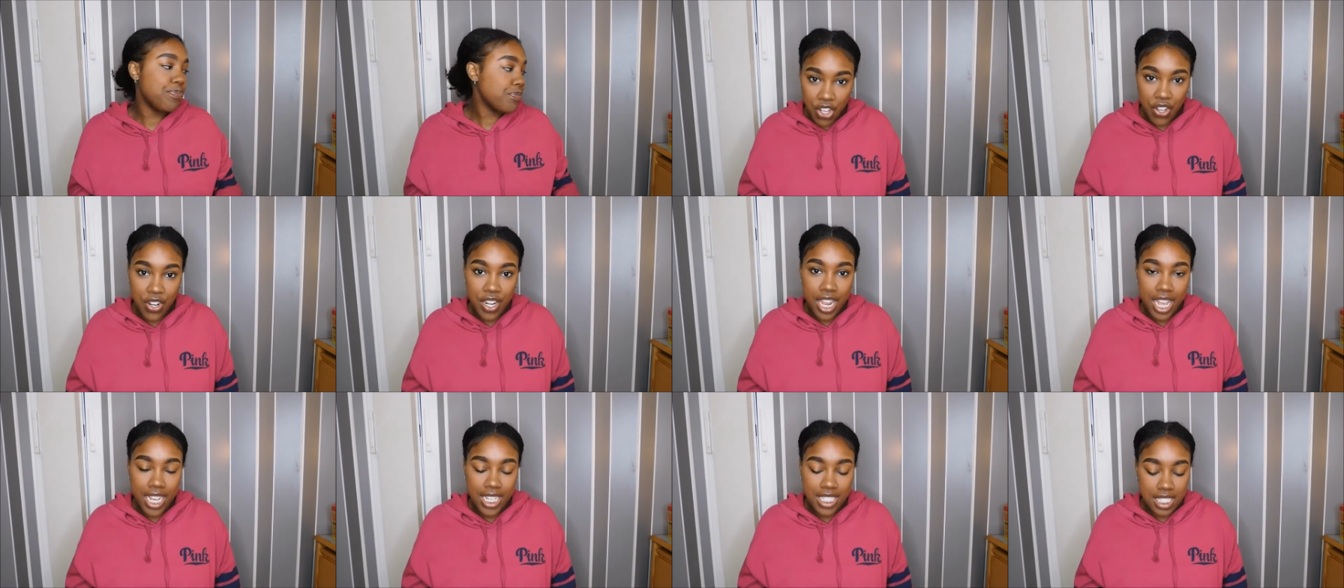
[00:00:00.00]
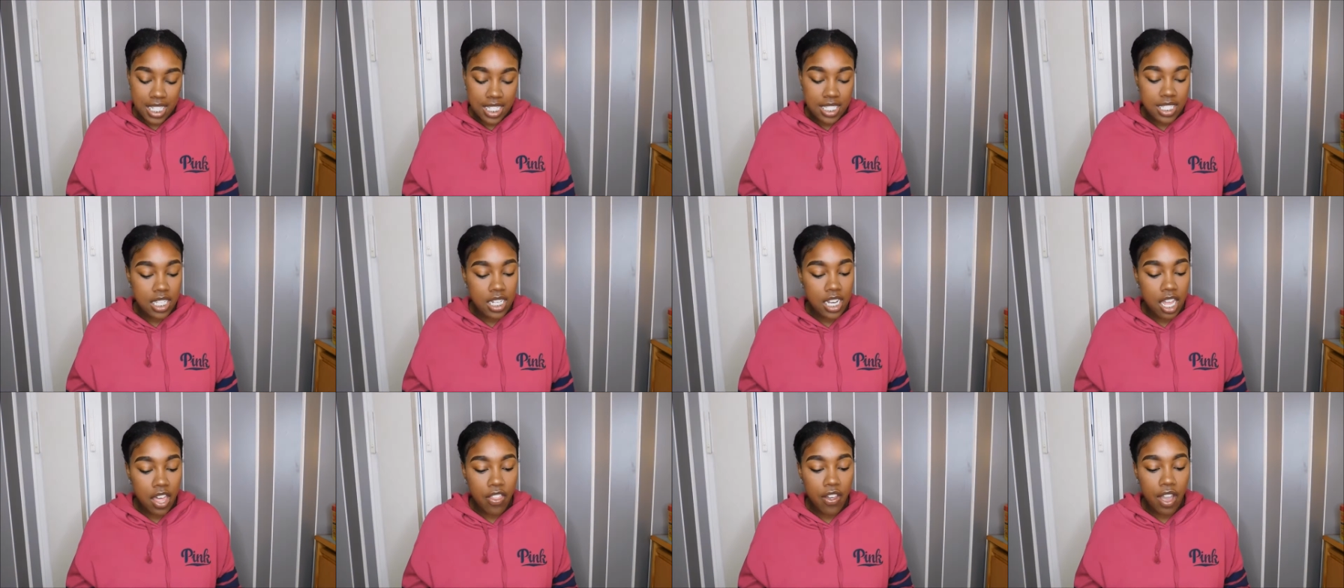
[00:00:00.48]
So next is
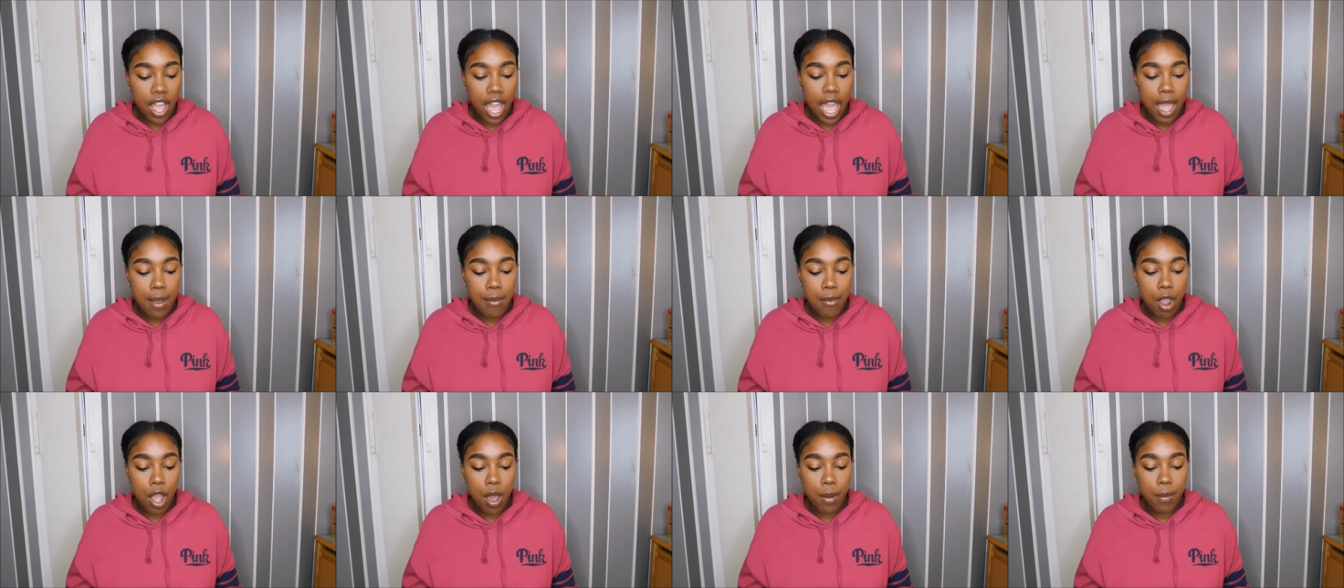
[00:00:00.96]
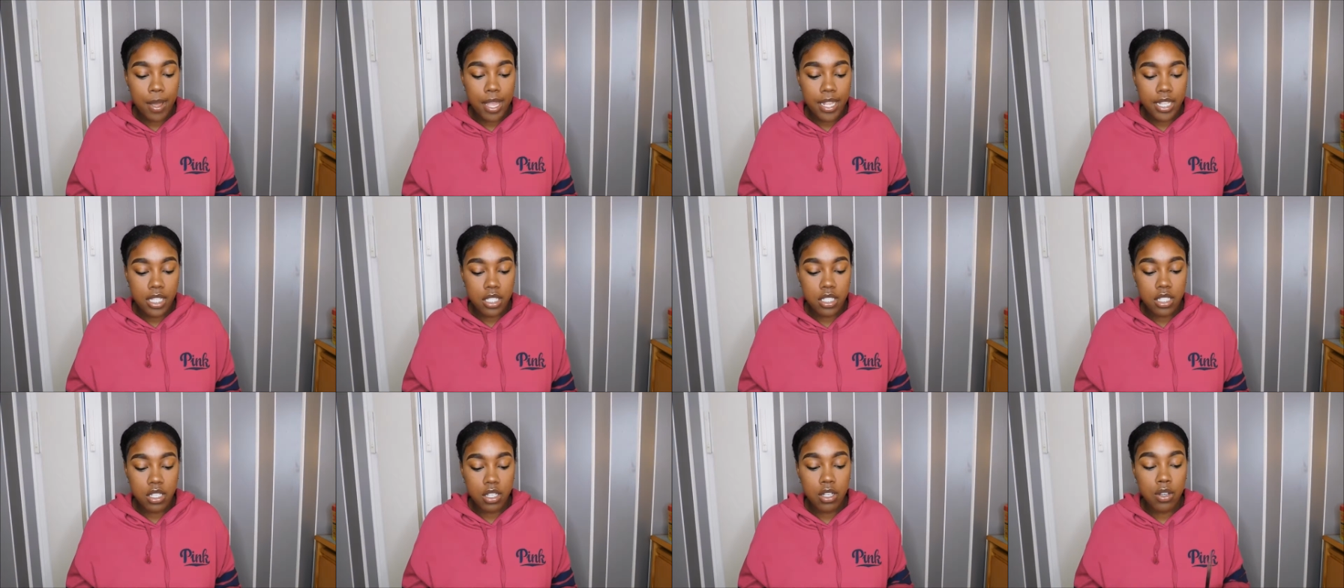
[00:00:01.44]
another eyebrow
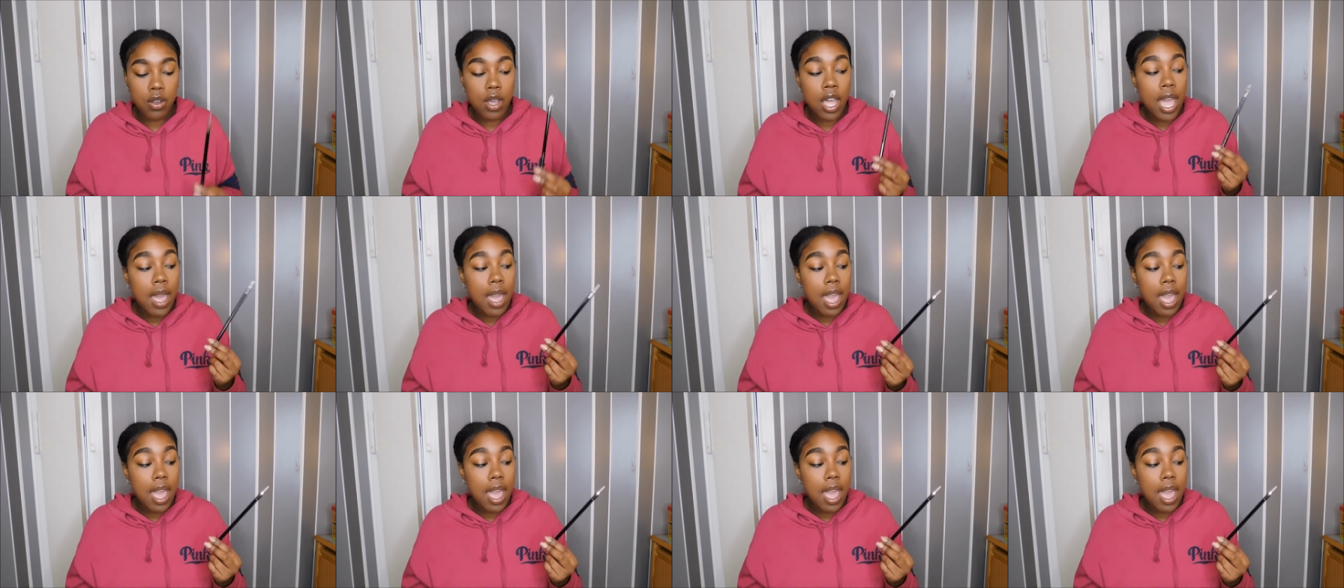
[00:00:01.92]
pencil,